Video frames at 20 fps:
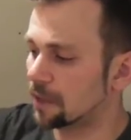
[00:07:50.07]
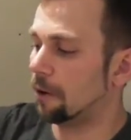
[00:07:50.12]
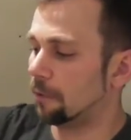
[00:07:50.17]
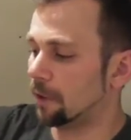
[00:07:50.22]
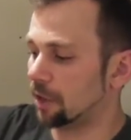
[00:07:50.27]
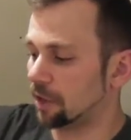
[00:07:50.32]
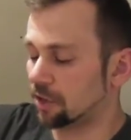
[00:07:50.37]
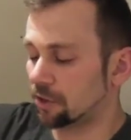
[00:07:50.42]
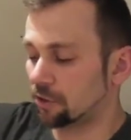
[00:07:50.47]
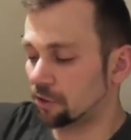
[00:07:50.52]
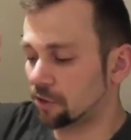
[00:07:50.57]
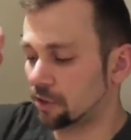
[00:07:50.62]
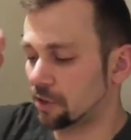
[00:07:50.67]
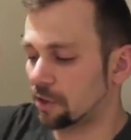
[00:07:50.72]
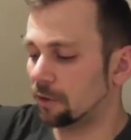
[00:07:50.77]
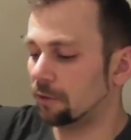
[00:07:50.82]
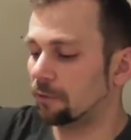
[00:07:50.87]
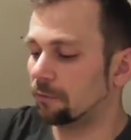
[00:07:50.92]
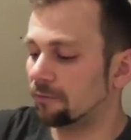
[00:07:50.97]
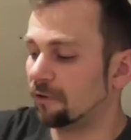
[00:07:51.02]
and once they're
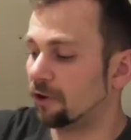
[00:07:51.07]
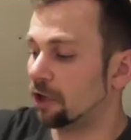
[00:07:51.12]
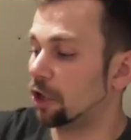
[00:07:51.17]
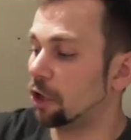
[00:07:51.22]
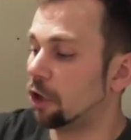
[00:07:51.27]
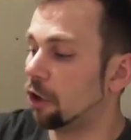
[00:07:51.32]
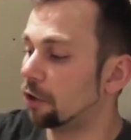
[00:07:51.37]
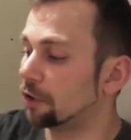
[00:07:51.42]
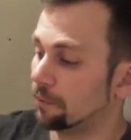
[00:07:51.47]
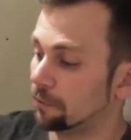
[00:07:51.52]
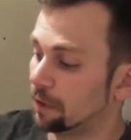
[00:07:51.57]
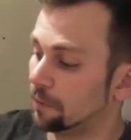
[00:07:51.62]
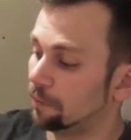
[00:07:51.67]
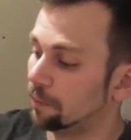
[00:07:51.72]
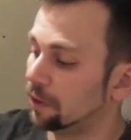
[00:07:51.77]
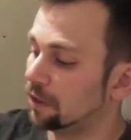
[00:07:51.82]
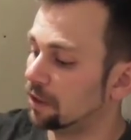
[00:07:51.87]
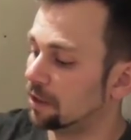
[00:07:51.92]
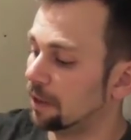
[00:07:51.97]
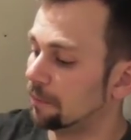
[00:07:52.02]
still very hot, I'm gonna
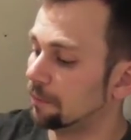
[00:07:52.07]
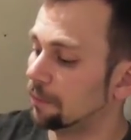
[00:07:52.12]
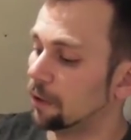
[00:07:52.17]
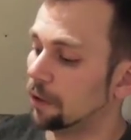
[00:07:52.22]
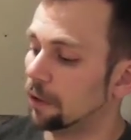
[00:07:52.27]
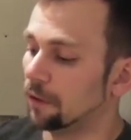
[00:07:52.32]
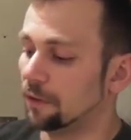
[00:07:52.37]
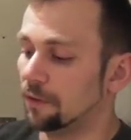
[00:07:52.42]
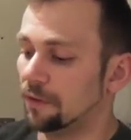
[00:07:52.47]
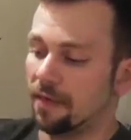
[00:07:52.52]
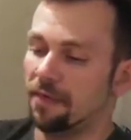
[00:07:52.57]
put them on